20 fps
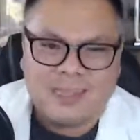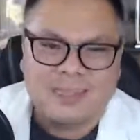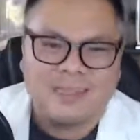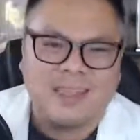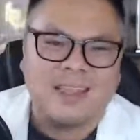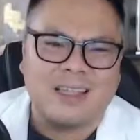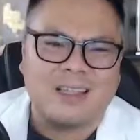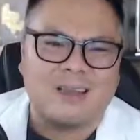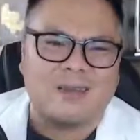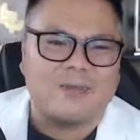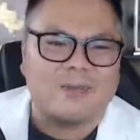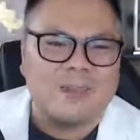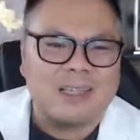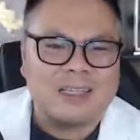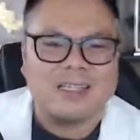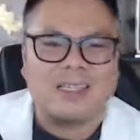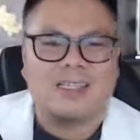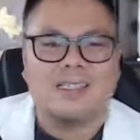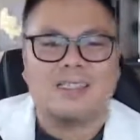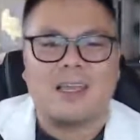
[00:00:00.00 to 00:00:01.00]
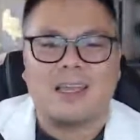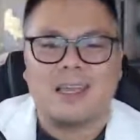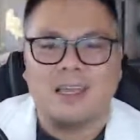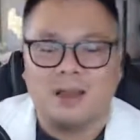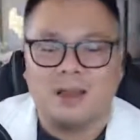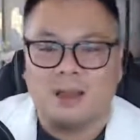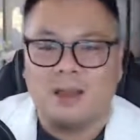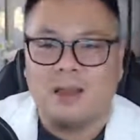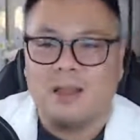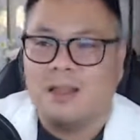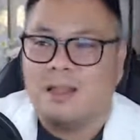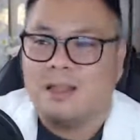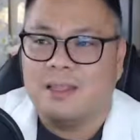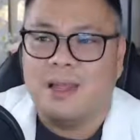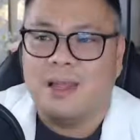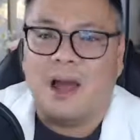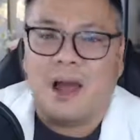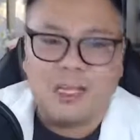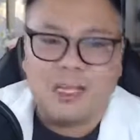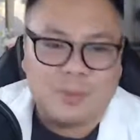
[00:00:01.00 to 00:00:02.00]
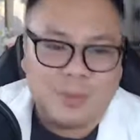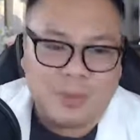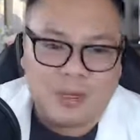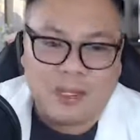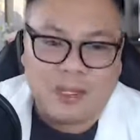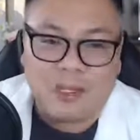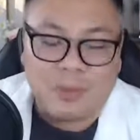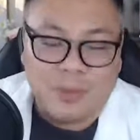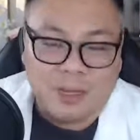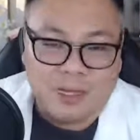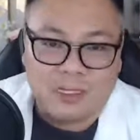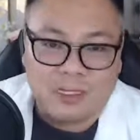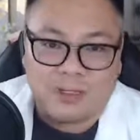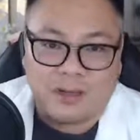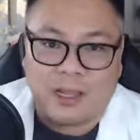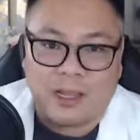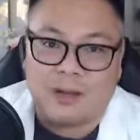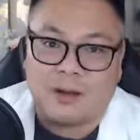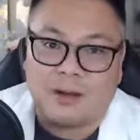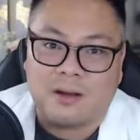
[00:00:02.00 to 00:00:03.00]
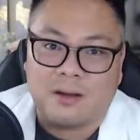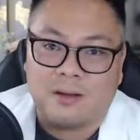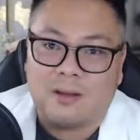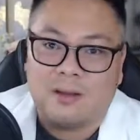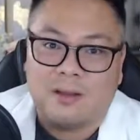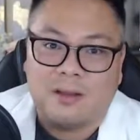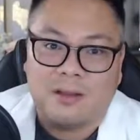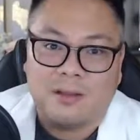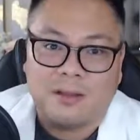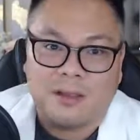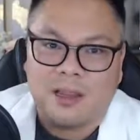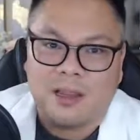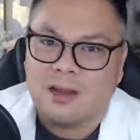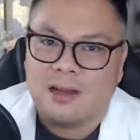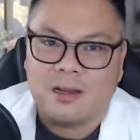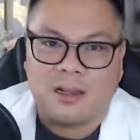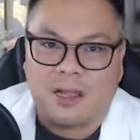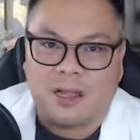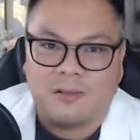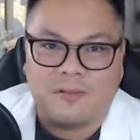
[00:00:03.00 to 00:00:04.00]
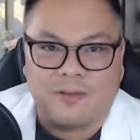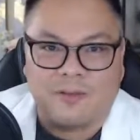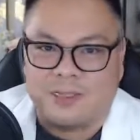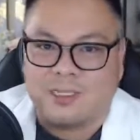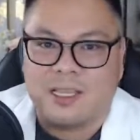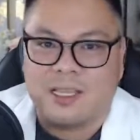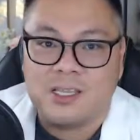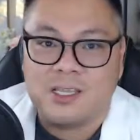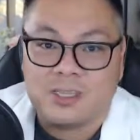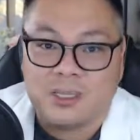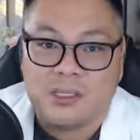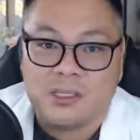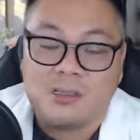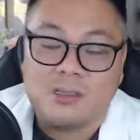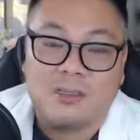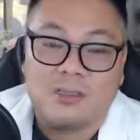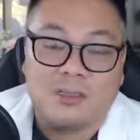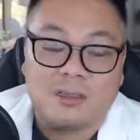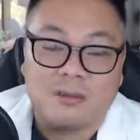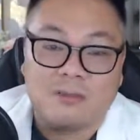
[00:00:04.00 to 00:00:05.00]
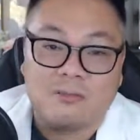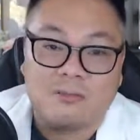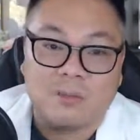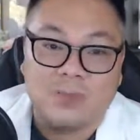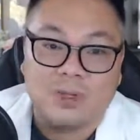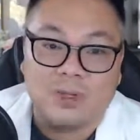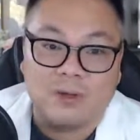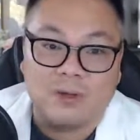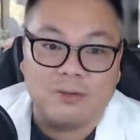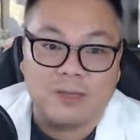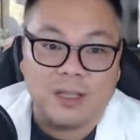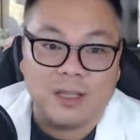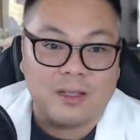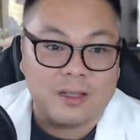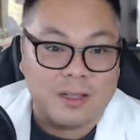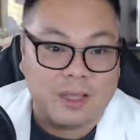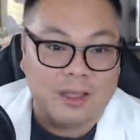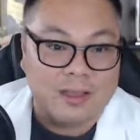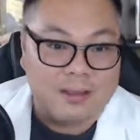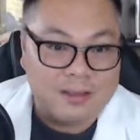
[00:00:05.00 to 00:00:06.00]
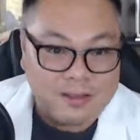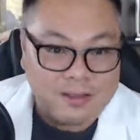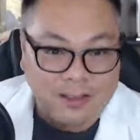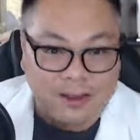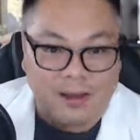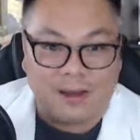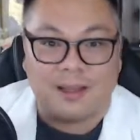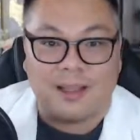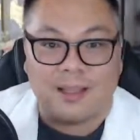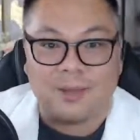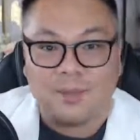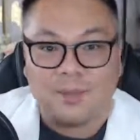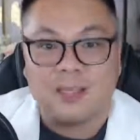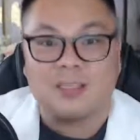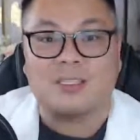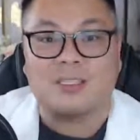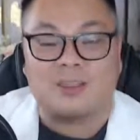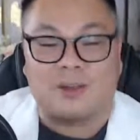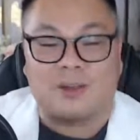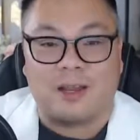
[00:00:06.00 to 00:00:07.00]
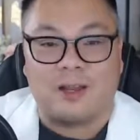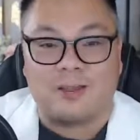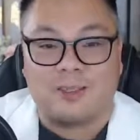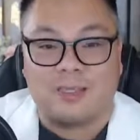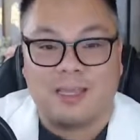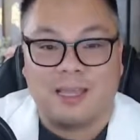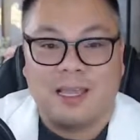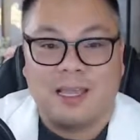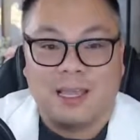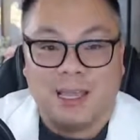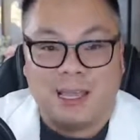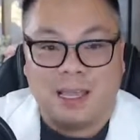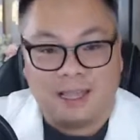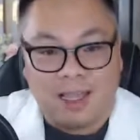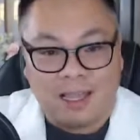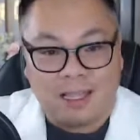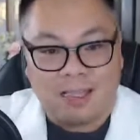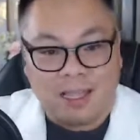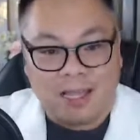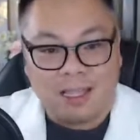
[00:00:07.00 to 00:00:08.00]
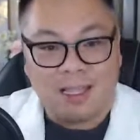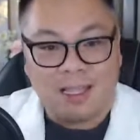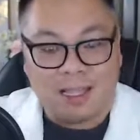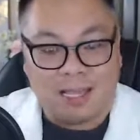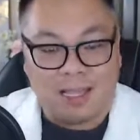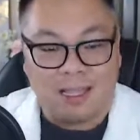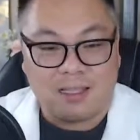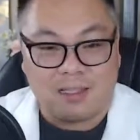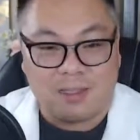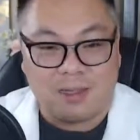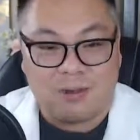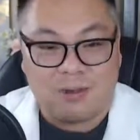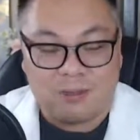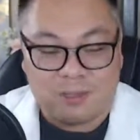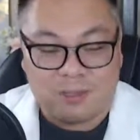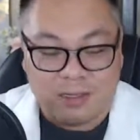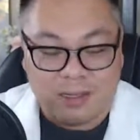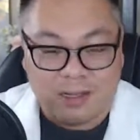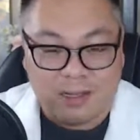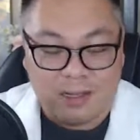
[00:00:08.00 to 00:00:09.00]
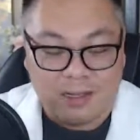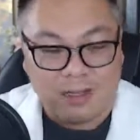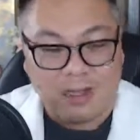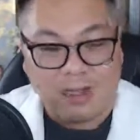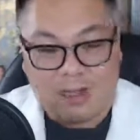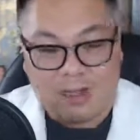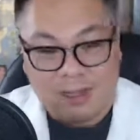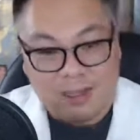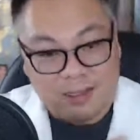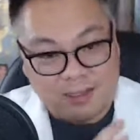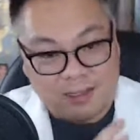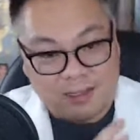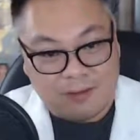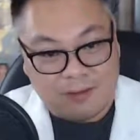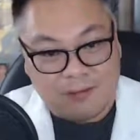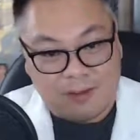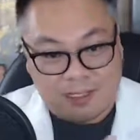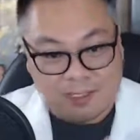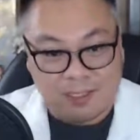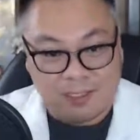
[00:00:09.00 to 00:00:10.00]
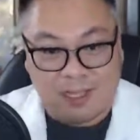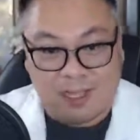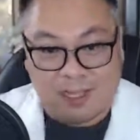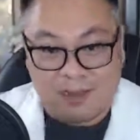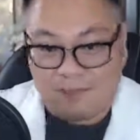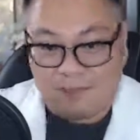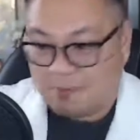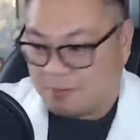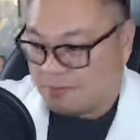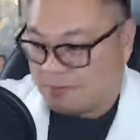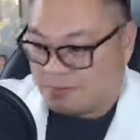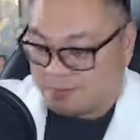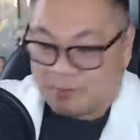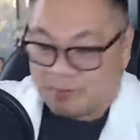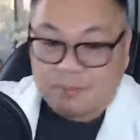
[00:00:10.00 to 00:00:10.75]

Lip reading: It's like, let's say the hospital administrator. They're not physicians. They're administrators, and they delegate those different stuff